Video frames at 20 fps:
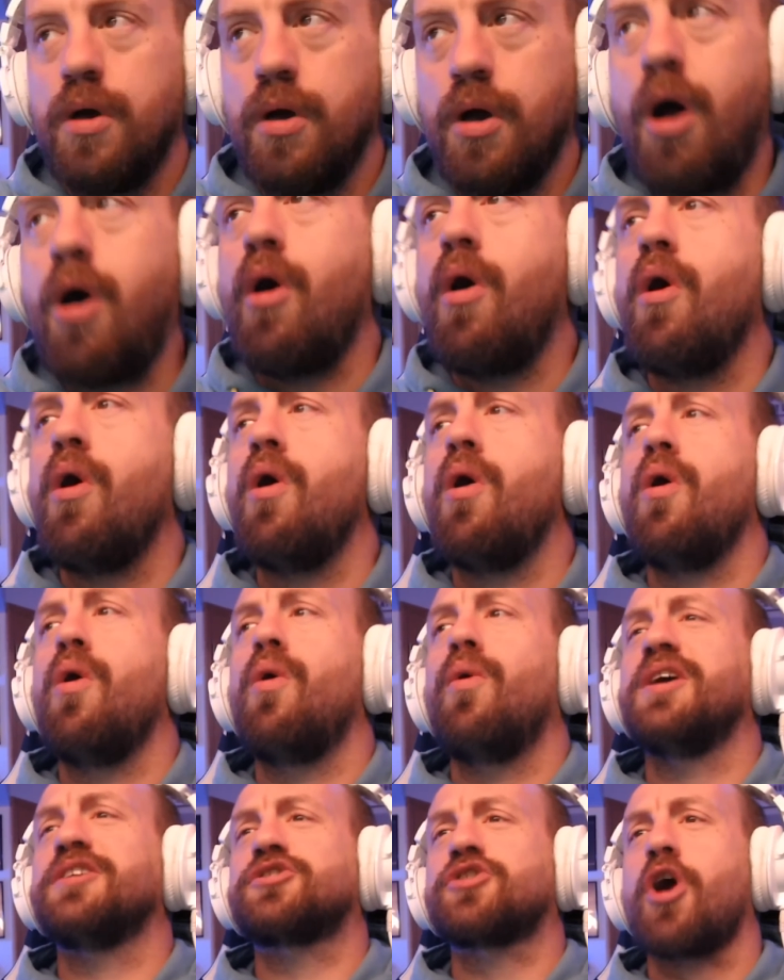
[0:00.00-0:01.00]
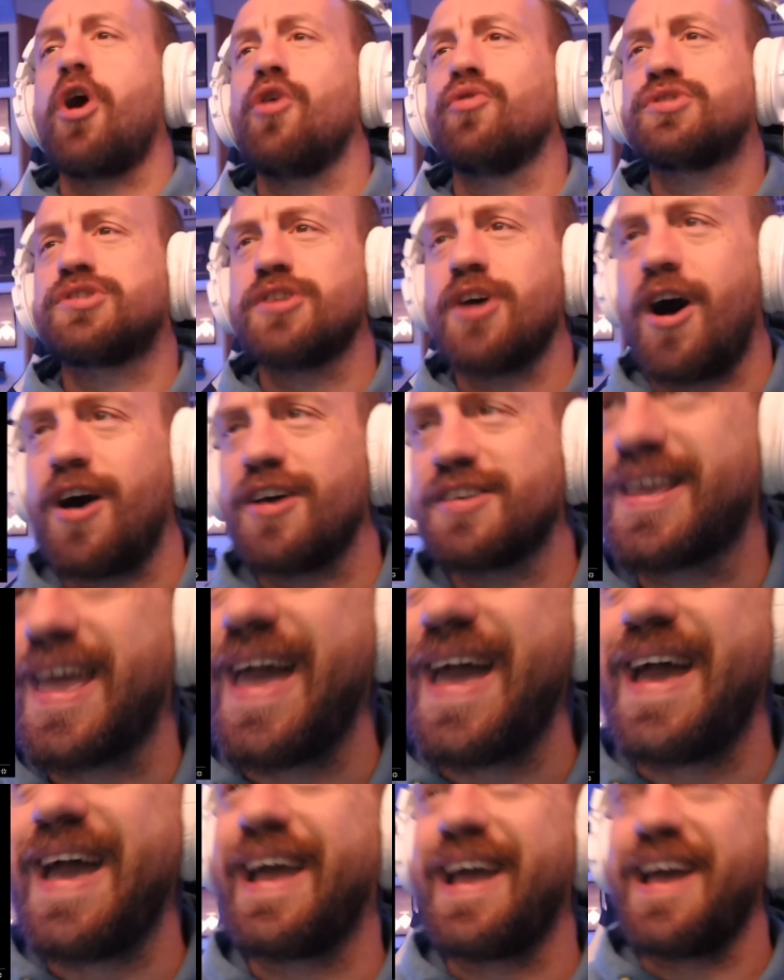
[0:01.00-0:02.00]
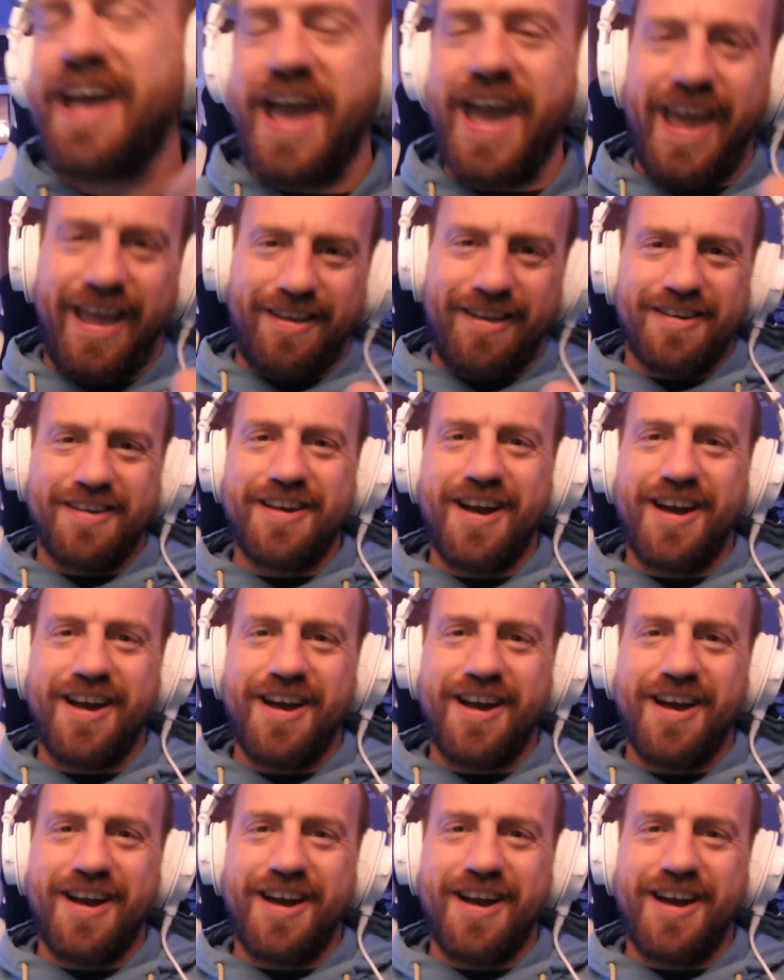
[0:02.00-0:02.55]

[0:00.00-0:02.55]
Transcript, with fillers: Oh, let's go, Sauce Gang. Hey.